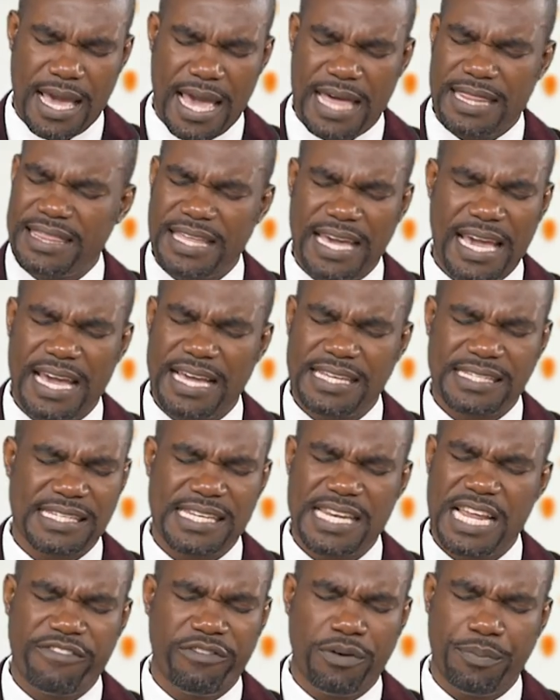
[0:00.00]
And there has
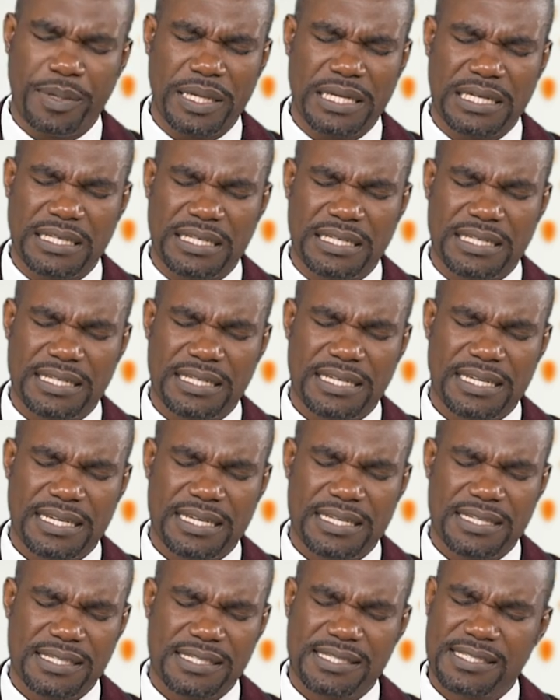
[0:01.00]
never been
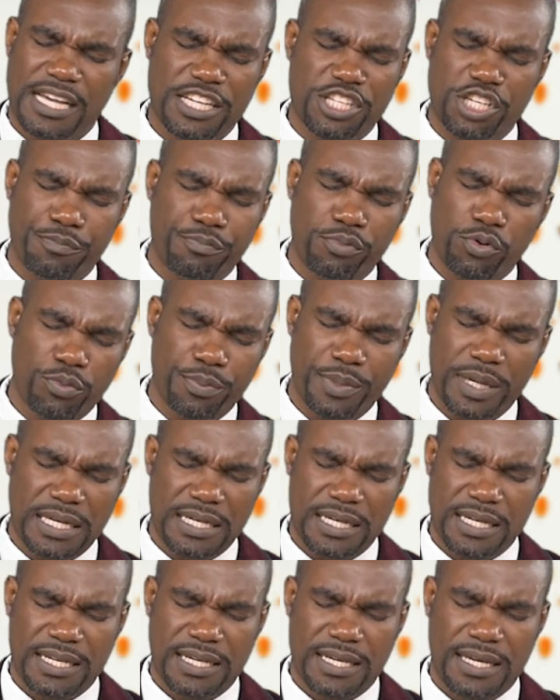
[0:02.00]
such a
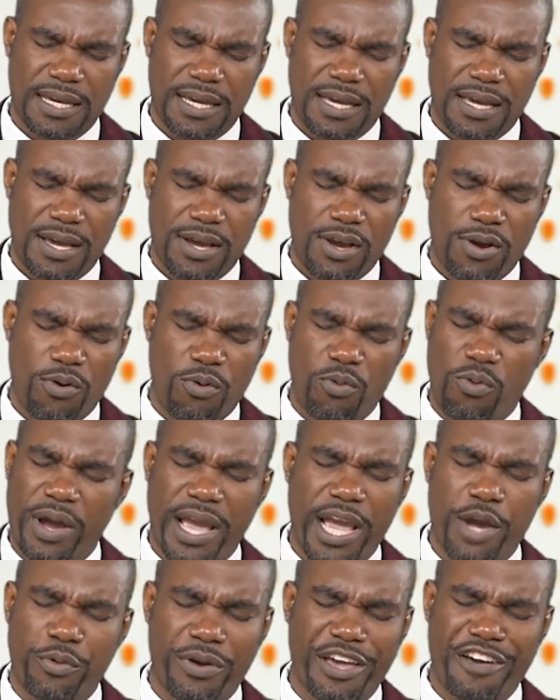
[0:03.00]
pulpit
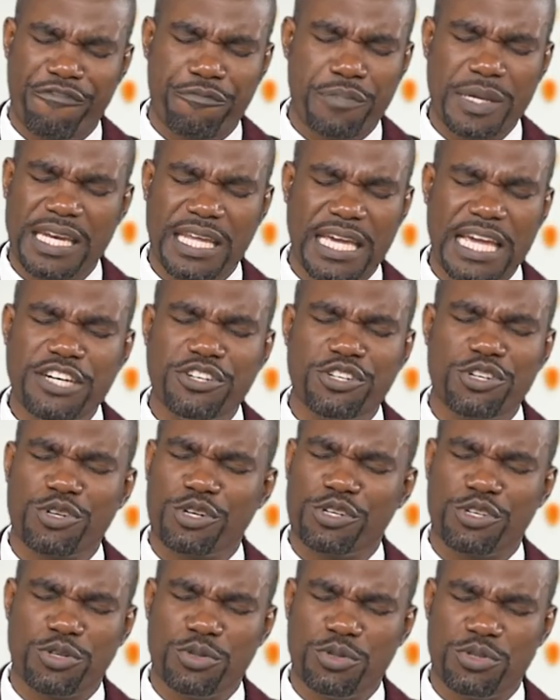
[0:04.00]
where we have been
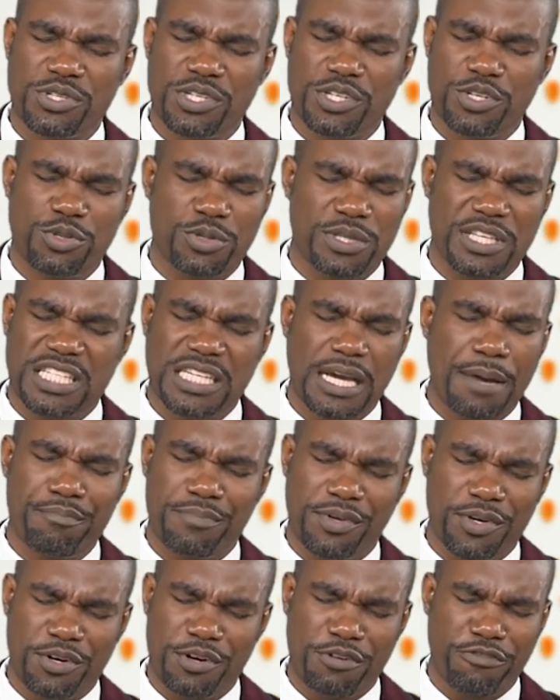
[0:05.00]
introduced to the
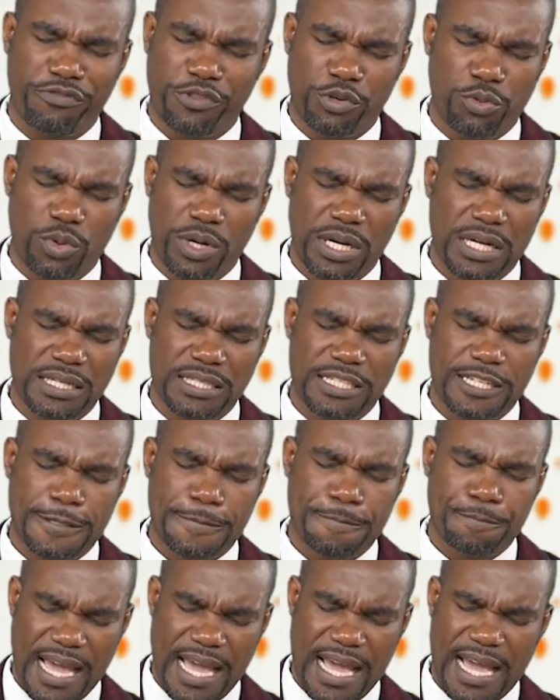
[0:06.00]
champion of the world,
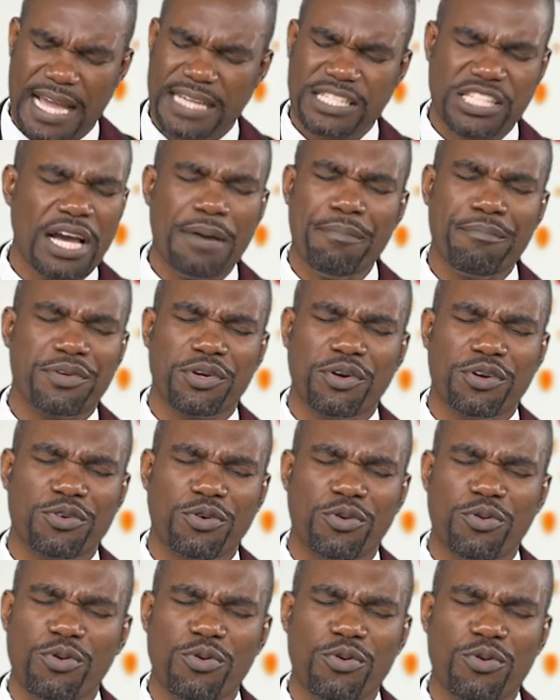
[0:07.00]
a champion
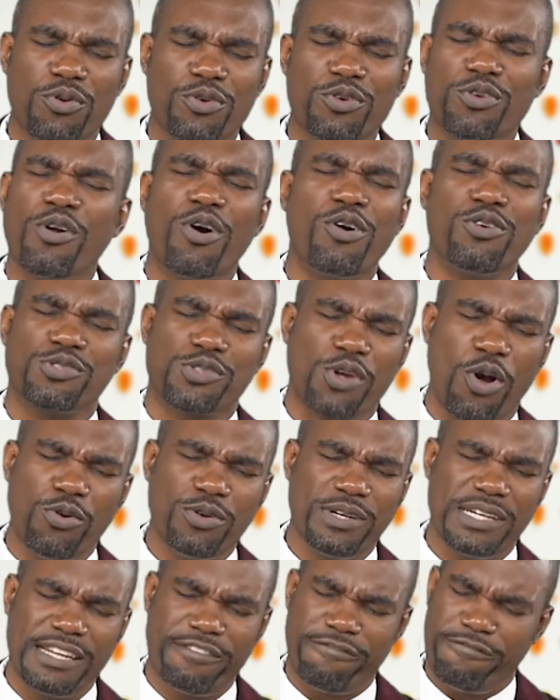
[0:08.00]
who knows
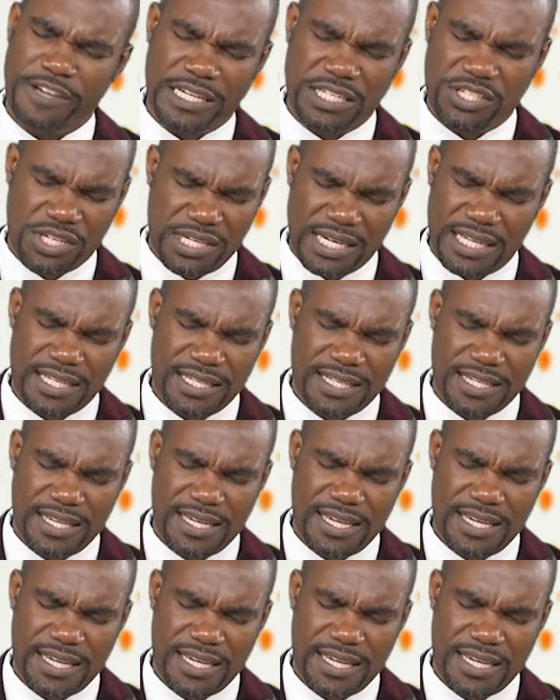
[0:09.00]
only victory.